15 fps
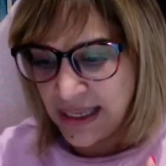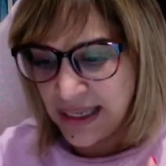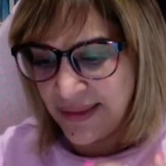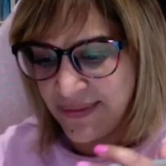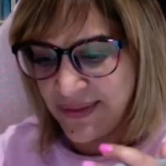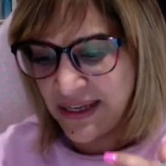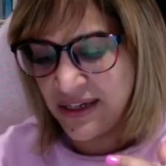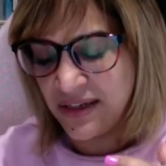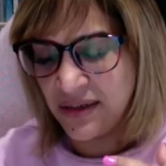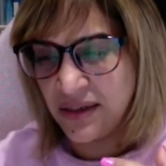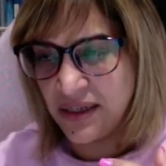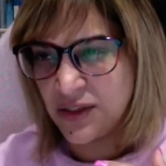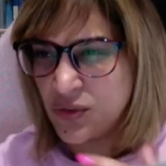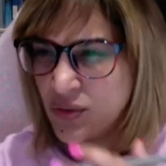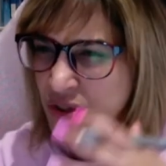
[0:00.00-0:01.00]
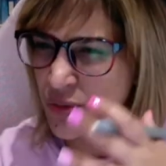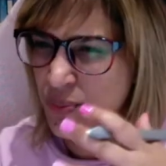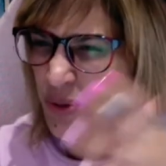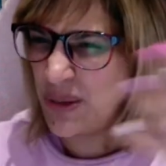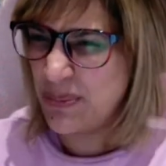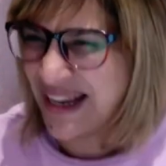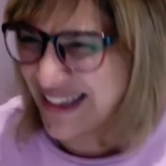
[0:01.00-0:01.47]
and then as long as you
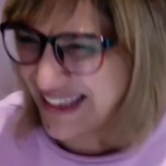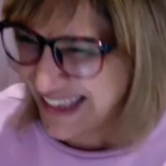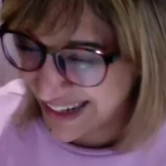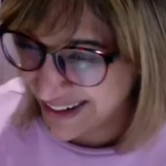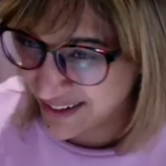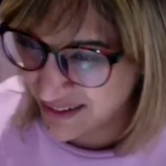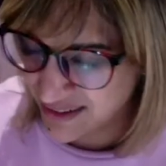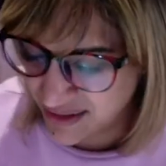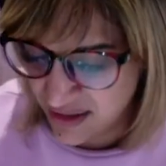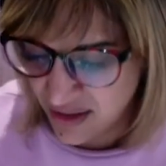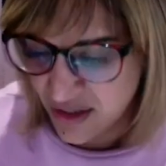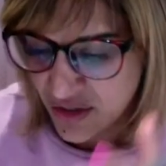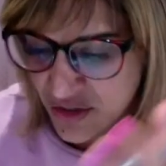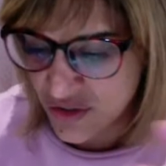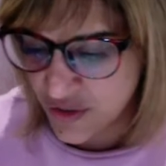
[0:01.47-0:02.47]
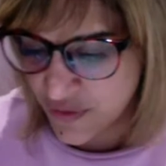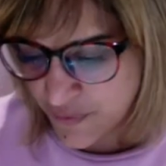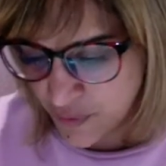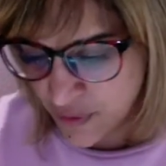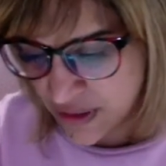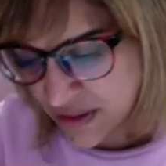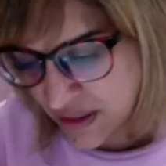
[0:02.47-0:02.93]
put it back again. So
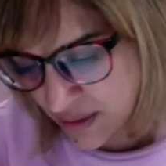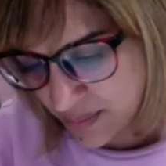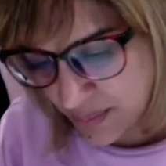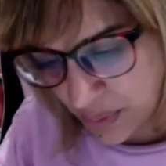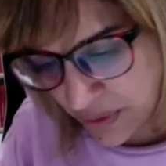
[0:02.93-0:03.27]
for example,